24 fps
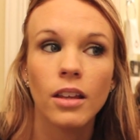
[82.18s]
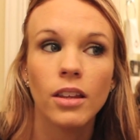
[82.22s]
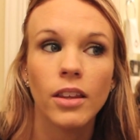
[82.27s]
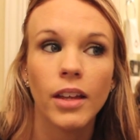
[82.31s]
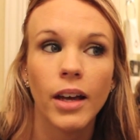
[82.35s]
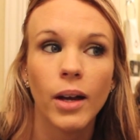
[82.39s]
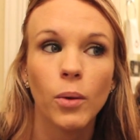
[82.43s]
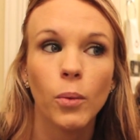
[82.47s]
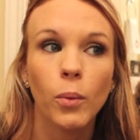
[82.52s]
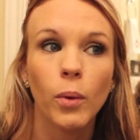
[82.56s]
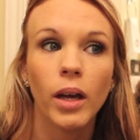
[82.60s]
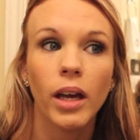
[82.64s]

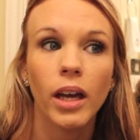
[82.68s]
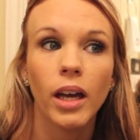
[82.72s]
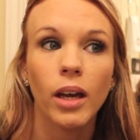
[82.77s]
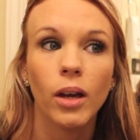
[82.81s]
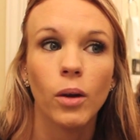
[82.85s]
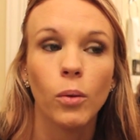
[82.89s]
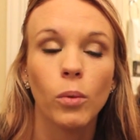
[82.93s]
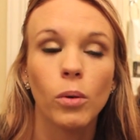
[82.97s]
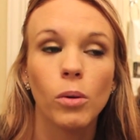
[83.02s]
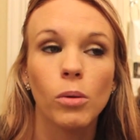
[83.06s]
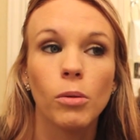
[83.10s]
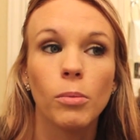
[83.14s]
That
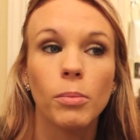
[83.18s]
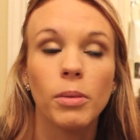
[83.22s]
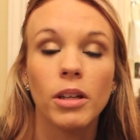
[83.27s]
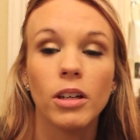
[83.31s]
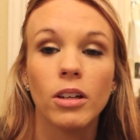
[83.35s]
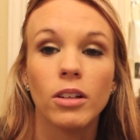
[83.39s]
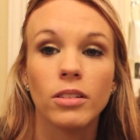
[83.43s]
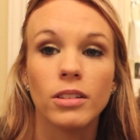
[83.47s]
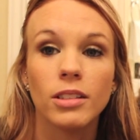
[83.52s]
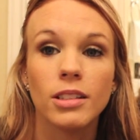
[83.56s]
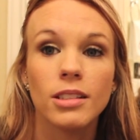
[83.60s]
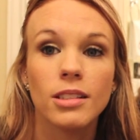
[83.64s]
way we would be
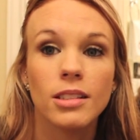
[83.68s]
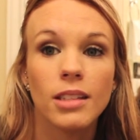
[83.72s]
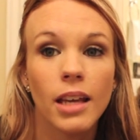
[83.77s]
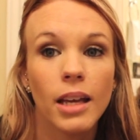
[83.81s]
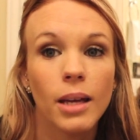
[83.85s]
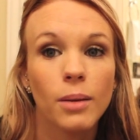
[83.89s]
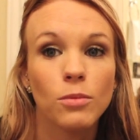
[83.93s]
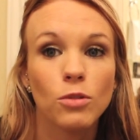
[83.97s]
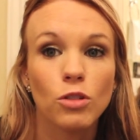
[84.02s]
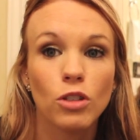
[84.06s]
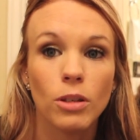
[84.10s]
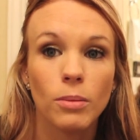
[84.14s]
on the
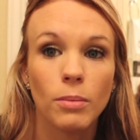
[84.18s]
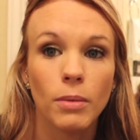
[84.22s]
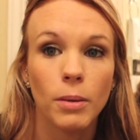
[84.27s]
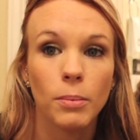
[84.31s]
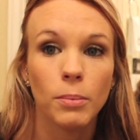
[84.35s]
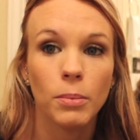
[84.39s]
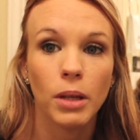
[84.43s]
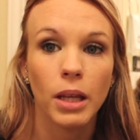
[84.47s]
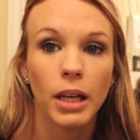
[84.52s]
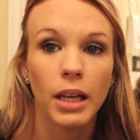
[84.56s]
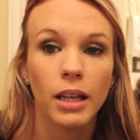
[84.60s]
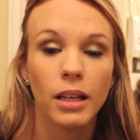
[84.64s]
same
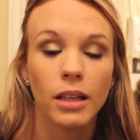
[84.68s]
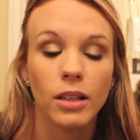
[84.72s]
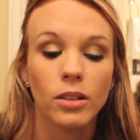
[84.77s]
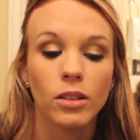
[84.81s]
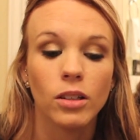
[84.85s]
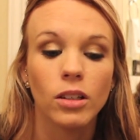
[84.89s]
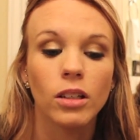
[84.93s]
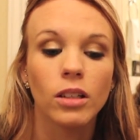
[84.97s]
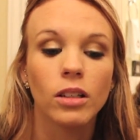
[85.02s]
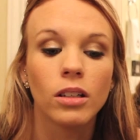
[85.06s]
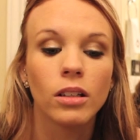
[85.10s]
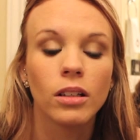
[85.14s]
treatment
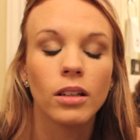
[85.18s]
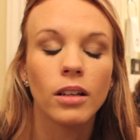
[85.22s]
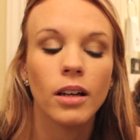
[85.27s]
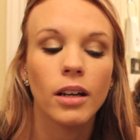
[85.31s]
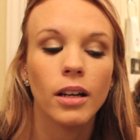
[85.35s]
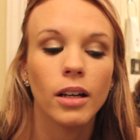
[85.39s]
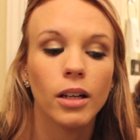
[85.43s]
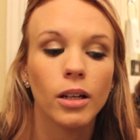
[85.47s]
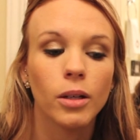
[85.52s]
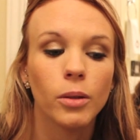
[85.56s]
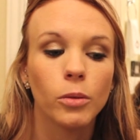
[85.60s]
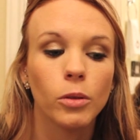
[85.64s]
plan.
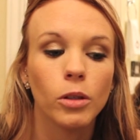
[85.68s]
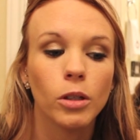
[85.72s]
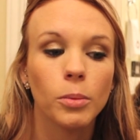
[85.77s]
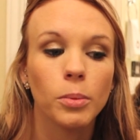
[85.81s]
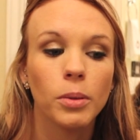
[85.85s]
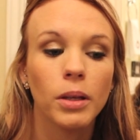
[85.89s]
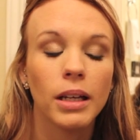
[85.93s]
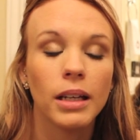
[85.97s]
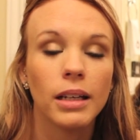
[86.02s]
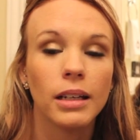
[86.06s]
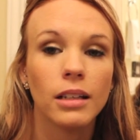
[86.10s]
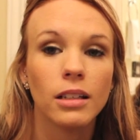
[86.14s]
We were
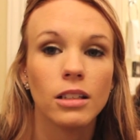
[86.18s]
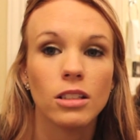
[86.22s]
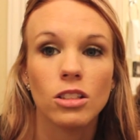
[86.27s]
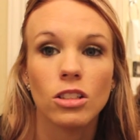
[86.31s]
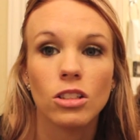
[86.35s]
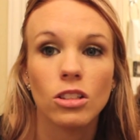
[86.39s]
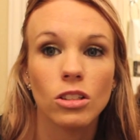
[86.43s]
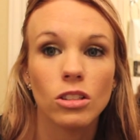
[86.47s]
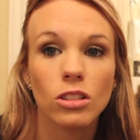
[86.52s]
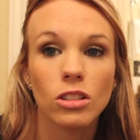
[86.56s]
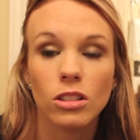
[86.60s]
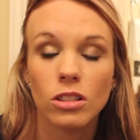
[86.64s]
planning
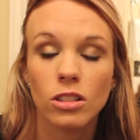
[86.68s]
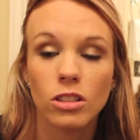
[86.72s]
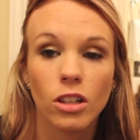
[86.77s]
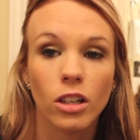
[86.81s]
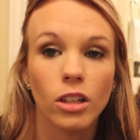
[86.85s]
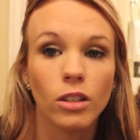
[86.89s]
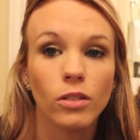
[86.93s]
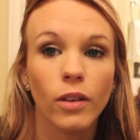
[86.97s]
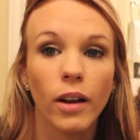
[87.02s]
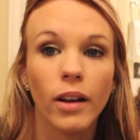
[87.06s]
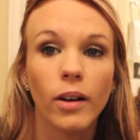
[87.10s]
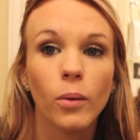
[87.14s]
to
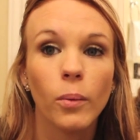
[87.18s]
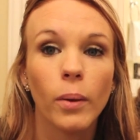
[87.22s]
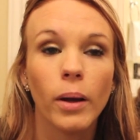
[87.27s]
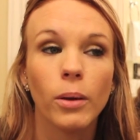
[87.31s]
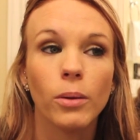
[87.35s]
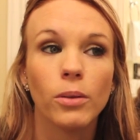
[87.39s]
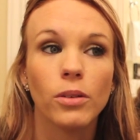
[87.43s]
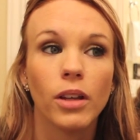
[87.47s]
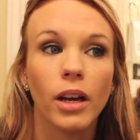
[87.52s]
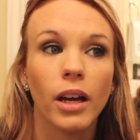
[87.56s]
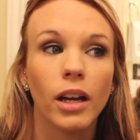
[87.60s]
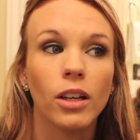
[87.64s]
start right away
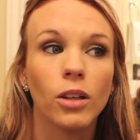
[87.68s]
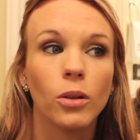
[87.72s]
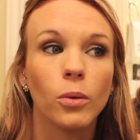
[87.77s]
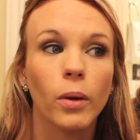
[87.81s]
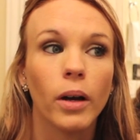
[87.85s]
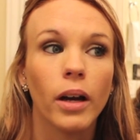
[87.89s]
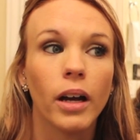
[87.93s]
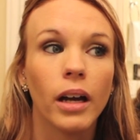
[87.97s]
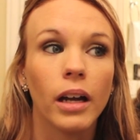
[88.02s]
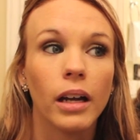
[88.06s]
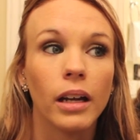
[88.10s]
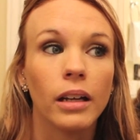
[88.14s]
with
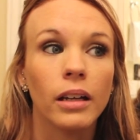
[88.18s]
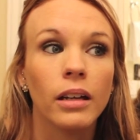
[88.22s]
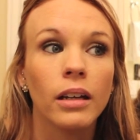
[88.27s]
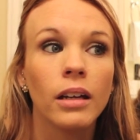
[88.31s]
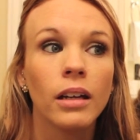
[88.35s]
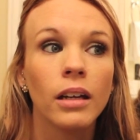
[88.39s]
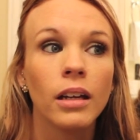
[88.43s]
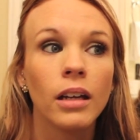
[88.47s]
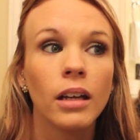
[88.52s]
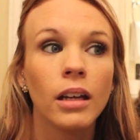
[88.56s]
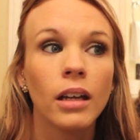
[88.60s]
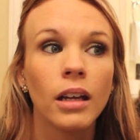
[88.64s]
IUI,
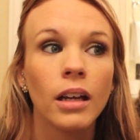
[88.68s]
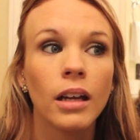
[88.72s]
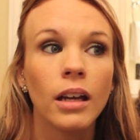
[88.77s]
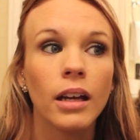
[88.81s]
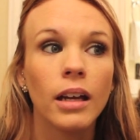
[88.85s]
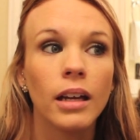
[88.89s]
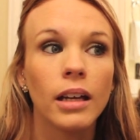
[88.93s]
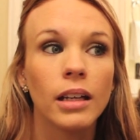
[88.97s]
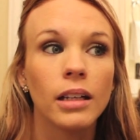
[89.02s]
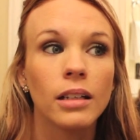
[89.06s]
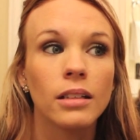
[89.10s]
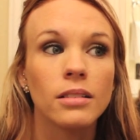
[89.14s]

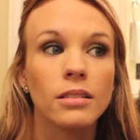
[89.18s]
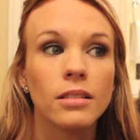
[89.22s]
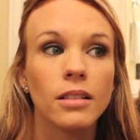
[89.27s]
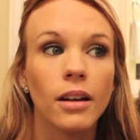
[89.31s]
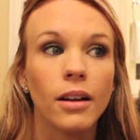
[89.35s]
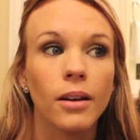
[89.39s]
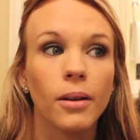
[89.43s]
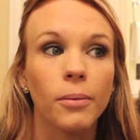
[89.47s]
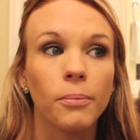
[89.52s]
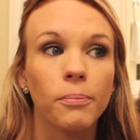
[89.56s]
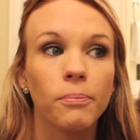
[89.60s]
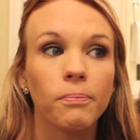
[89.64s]
and
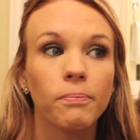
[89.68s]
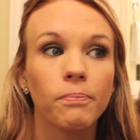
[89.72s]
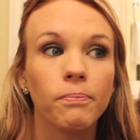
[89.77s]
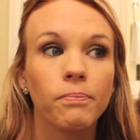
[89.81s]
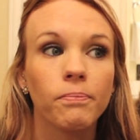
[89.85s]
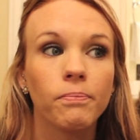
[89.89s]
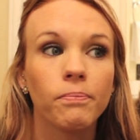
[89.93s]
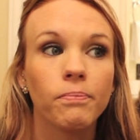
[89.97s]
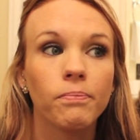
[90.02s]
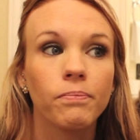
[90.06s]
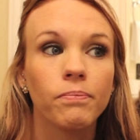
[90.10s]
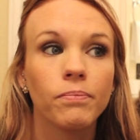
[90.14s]

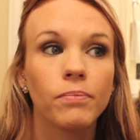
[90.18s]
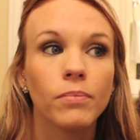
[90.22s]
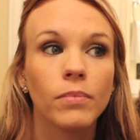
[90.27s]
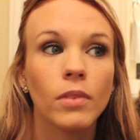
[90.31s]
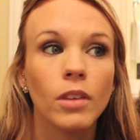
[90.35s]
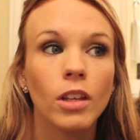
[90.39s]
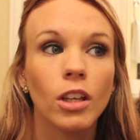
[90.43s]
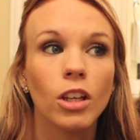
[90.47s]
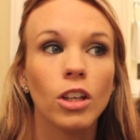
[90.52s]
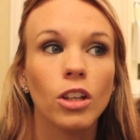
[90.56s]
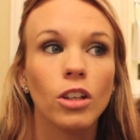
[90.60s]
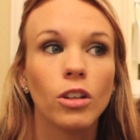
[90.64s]

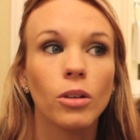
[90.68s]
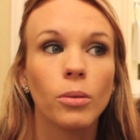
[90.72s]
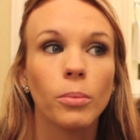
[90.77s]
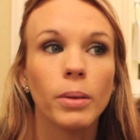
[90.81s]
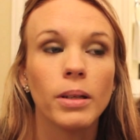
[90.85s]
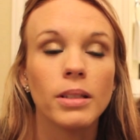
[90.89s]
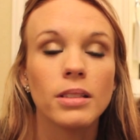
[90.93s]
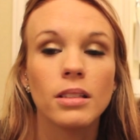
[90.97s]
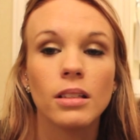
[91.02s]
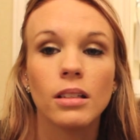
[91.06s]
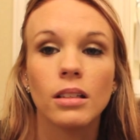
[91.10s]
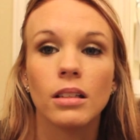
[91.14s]
you know,
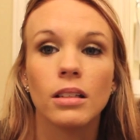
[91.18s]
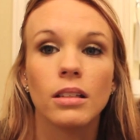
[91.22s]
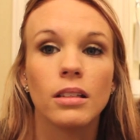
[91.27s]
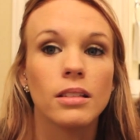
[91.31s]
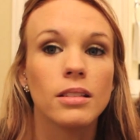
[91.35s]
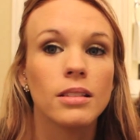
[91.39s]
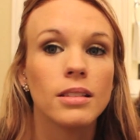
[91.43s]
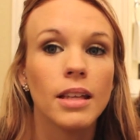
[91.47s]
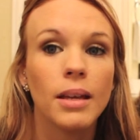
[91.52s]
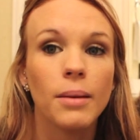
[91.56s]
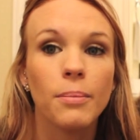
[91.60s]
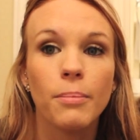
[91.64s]
basically the
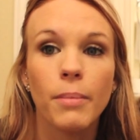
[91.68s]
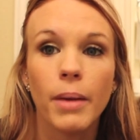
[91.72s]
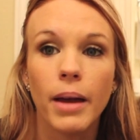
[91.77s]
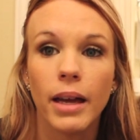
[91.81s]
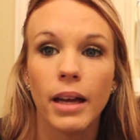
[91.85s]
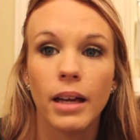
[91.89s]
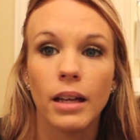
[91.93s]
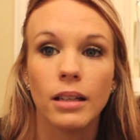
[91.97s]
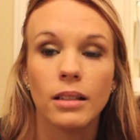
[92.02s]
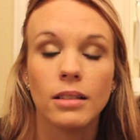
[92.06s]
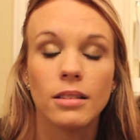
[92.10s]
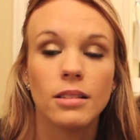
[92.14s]
same
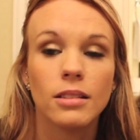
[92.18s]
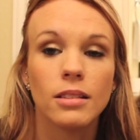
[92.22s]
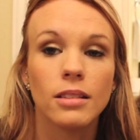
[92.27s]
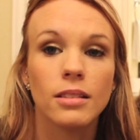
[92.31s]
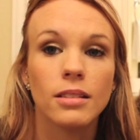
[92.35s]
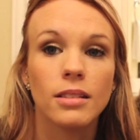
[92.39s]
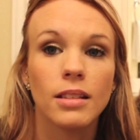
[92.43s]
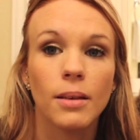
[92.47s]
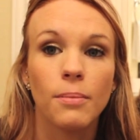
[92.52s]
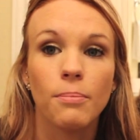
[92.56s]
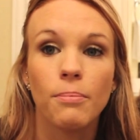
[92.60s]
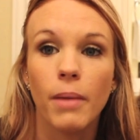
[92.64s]
meds, the
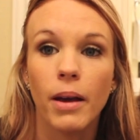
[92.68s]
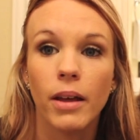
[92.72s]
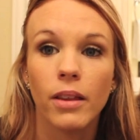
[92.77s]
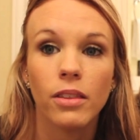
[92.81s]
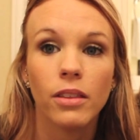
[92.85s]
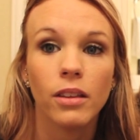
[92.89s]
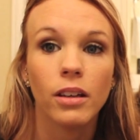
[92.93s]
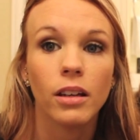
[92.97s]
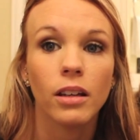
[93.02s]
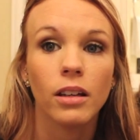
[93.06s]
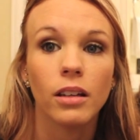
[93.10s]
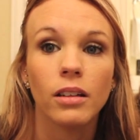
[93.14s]
same
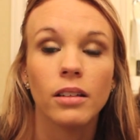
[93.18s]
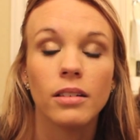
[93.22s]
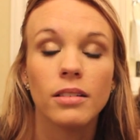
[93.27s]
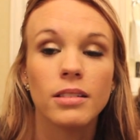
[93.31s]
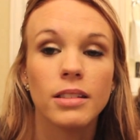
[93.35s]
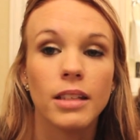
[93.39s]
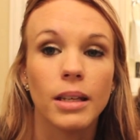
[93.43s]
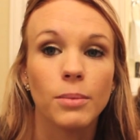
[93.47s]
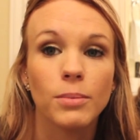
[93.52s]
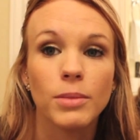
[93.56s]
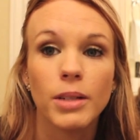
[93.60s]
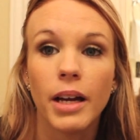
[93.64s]
method,
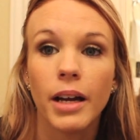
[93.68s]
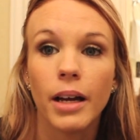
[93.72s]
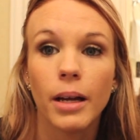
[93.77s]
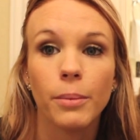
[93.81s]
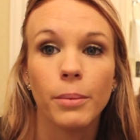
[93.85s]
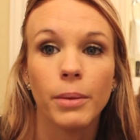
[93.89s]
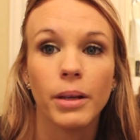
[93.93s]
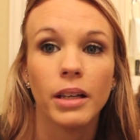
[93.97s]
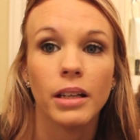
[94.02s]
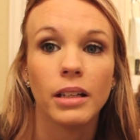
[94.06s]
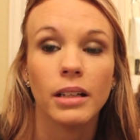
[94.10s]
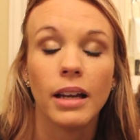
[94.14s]
same
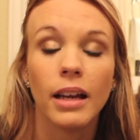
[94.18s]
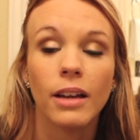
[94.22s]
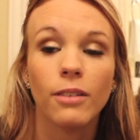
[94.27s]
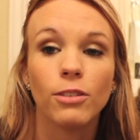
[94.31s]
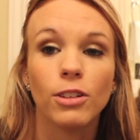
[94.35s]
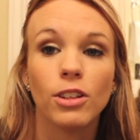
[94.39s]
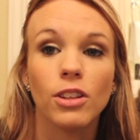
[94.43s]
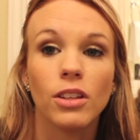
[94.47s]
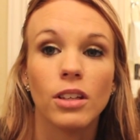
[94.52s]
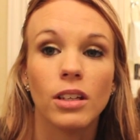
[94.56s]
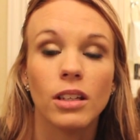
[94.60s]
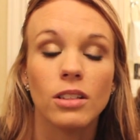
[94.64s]
timing and
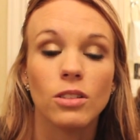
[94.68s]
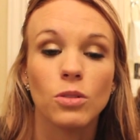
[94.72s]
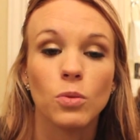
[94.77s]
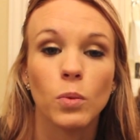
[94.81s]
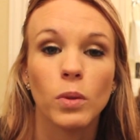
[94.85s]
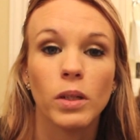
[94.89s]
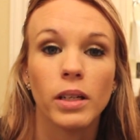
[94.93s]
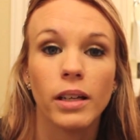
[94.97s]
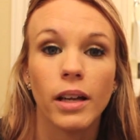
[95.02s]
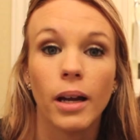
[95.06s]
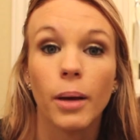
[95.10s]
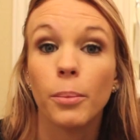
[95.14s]
everything as
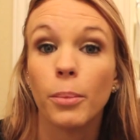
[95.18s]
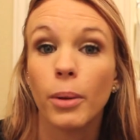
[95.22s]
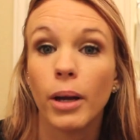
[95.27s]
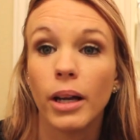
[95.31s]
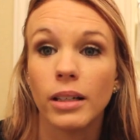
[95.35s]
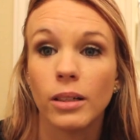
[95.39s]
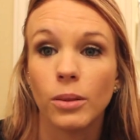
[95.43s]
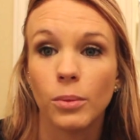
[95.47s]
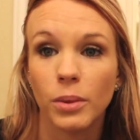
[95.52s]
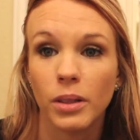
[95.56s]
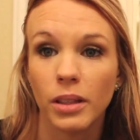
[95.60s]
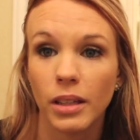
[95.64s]
when I got
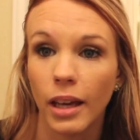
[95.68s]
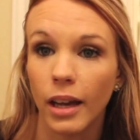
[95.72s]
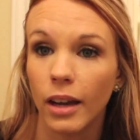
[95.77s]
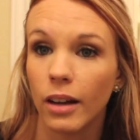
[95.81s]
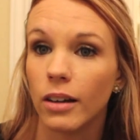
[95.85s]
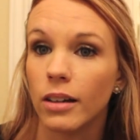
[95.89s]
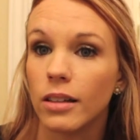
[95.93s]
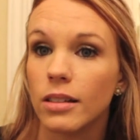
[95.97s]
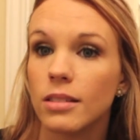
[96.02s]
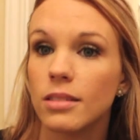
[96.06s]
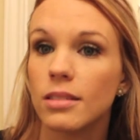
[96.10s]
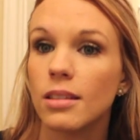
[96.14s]
pregnant with
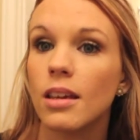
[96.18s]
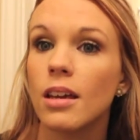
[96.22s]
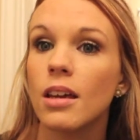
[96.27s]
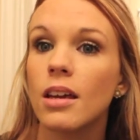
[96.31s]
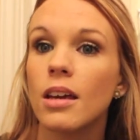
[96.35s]
Karis.